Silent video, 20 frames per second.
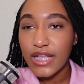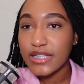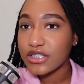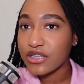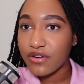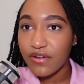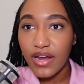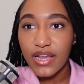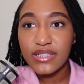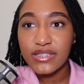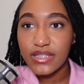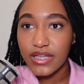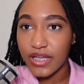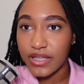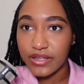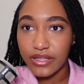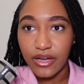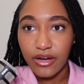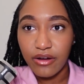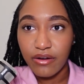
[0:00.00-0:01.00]
It's crazy
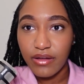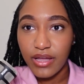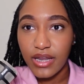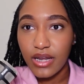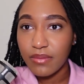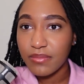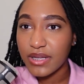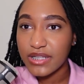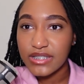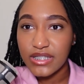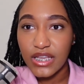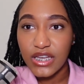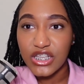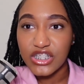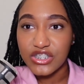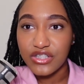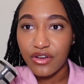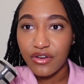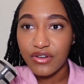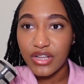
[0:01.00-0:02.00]
in there. And I'm not saying
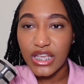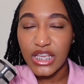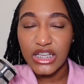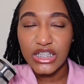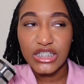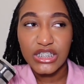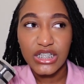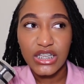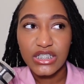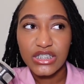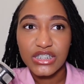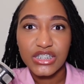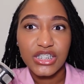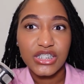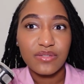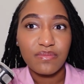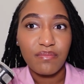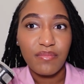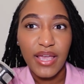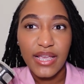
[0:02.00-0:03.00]
it's dirty. It's
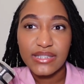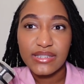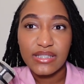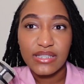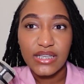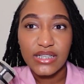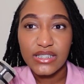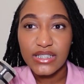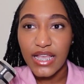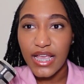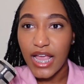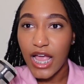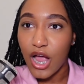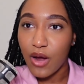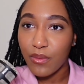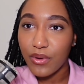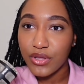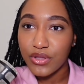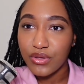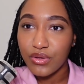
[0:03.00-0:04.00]
just messy. It's like,
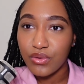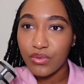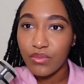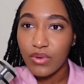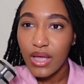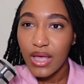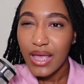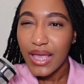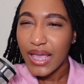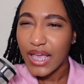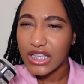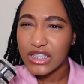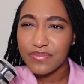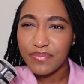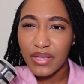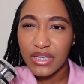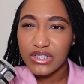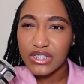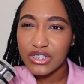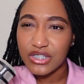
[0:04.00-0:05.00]
how are you
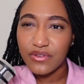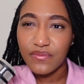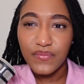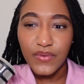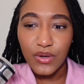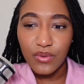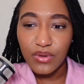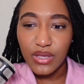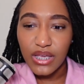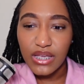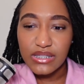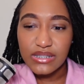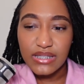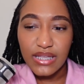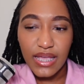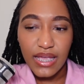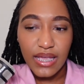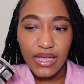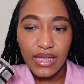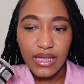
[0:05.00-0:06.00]
expecting to focus
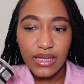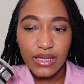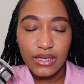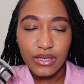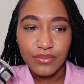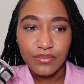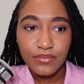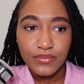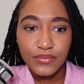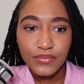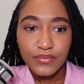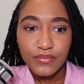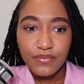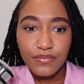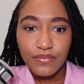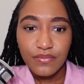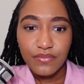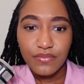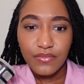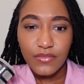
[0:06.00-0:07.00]

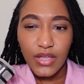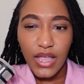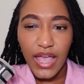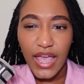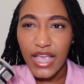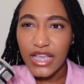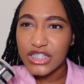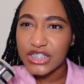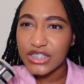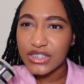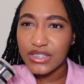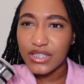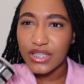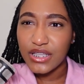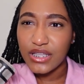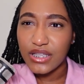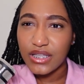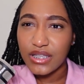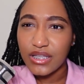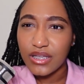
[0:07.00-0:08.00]
and
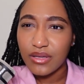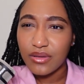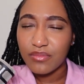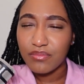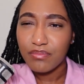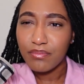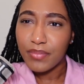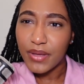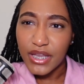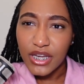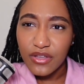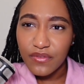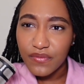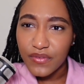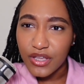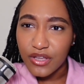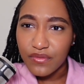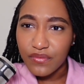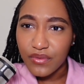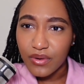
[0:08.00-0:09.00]
actually
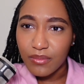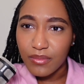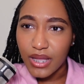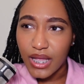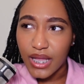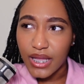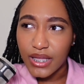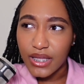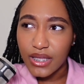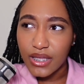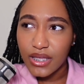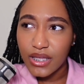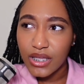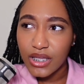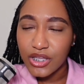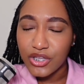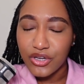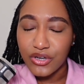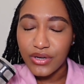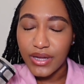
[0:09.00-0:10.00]
benefit from like
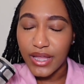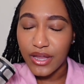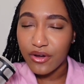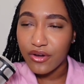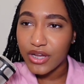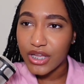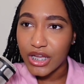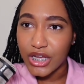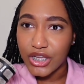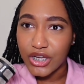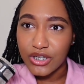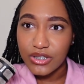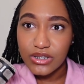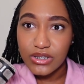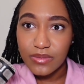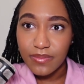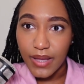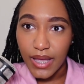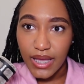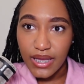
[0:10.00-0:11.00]
your area, your
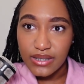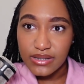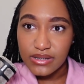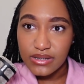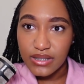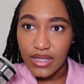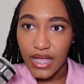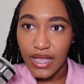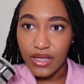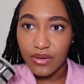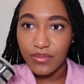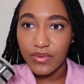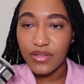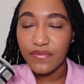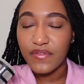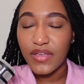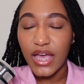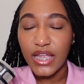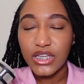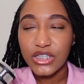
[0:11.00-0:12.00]
space? Like, we've
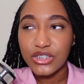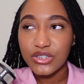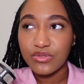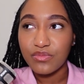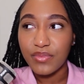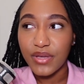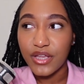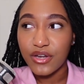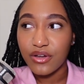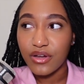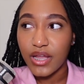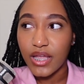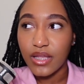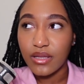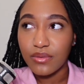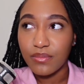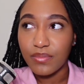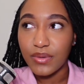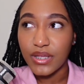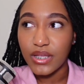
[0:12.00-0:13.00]
got to do better
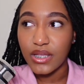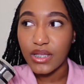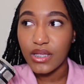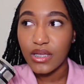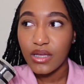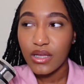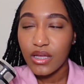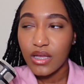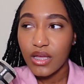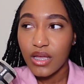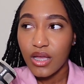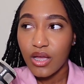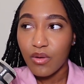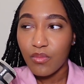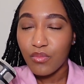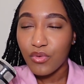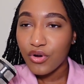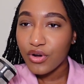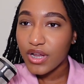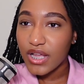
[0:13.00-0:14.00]
and be
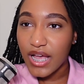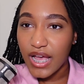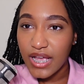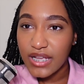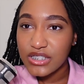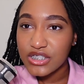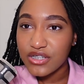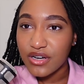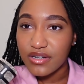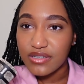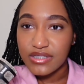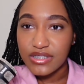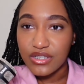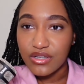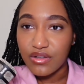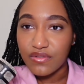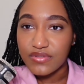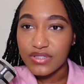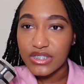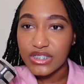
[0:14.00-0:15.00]
more kind to
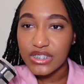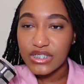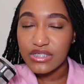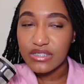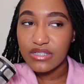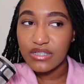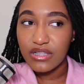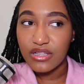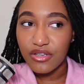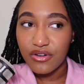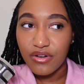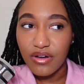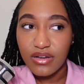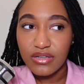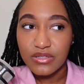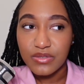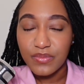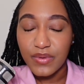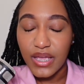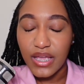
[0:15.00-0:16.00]
ourselves and just declutter our
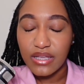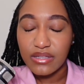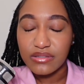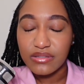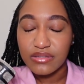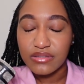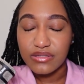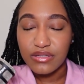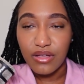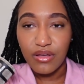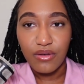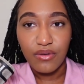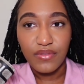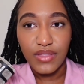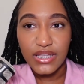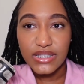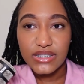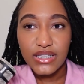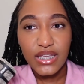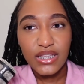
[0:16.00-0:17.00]
space. So
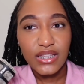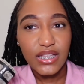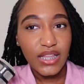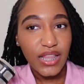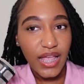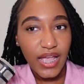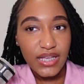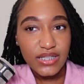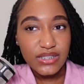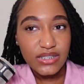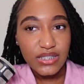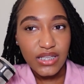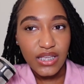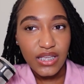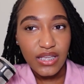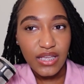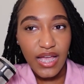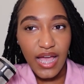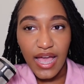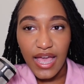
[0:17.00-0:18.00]
that's like the last
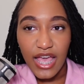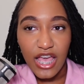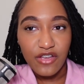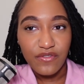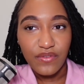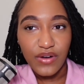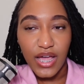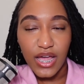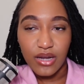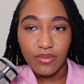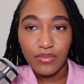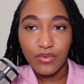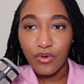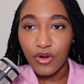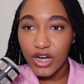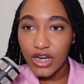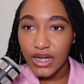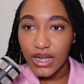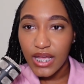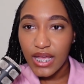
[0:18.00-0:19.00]
thing I have for how to be
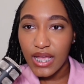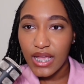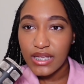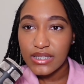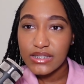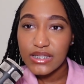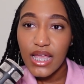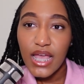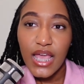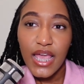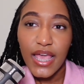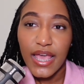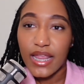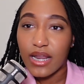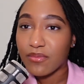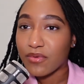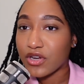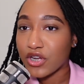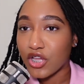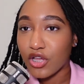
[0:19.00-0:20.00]
organized, and
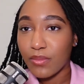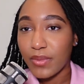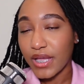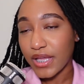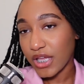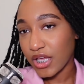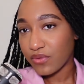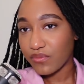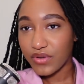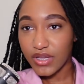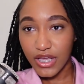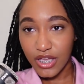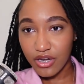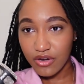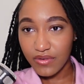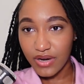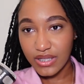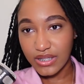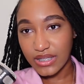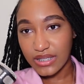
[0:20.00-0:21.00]
I'm gonna go back and
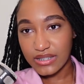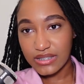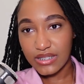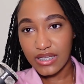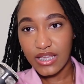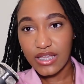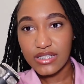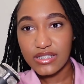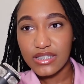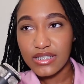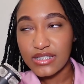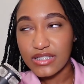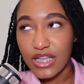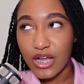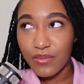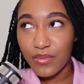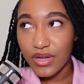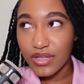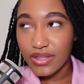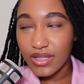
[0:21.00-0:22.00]
reiterate these things because
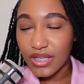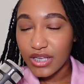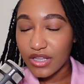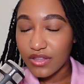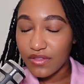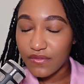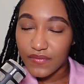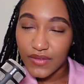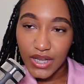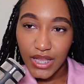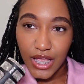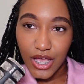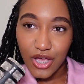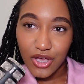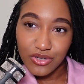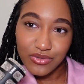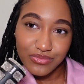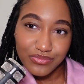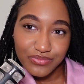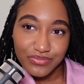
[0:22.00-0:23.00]
now we're at the end of the
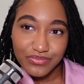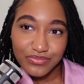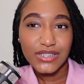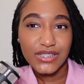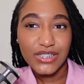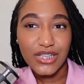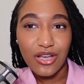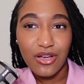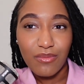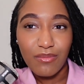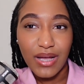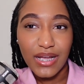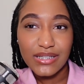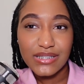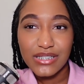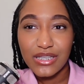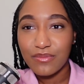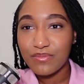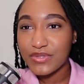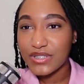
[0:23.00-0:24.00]
video. So my
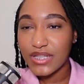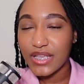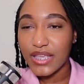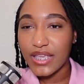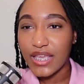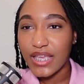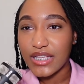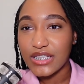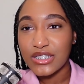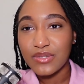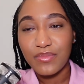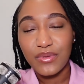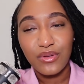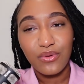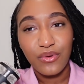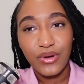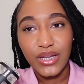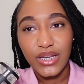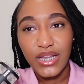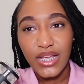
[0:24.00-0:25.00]
tips again to be
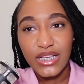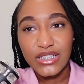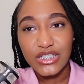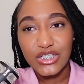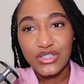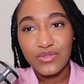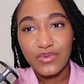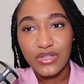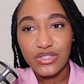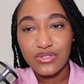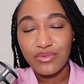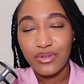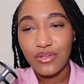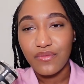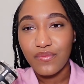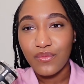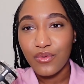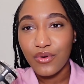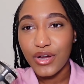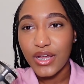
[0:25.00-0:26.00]
organized in
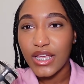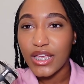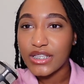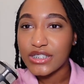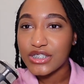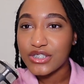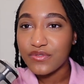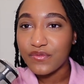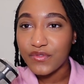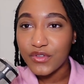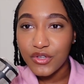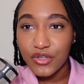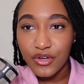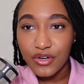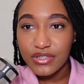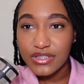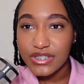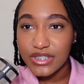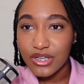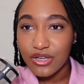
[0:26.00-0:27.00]
2024 is to view
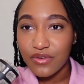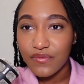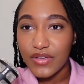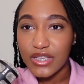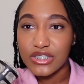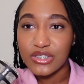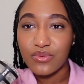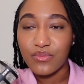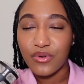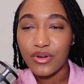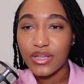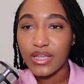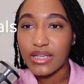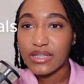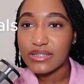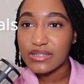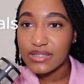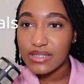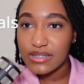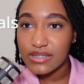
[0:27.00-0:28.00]
yourself as a working
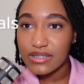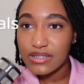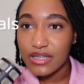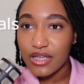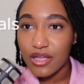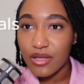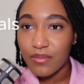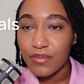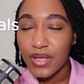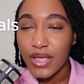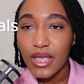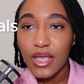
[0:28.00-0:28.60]
system.